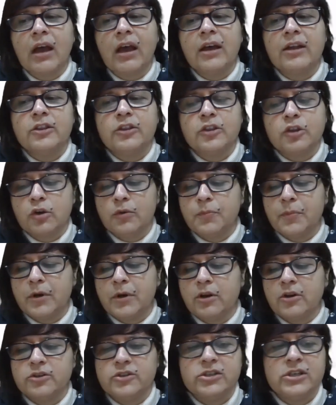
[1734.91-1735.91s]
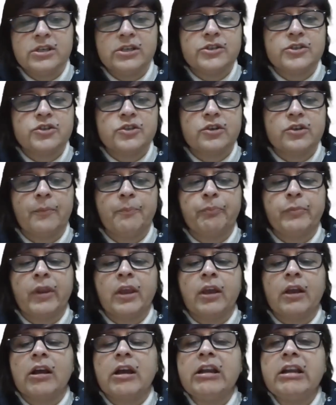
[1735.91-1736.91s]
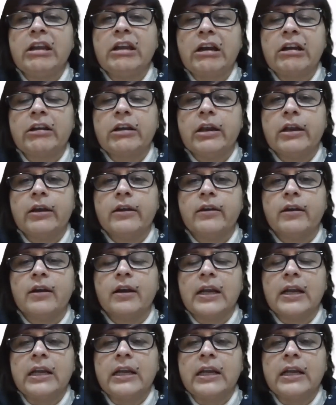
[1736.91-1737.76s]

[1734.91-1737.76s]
anthropologists conducted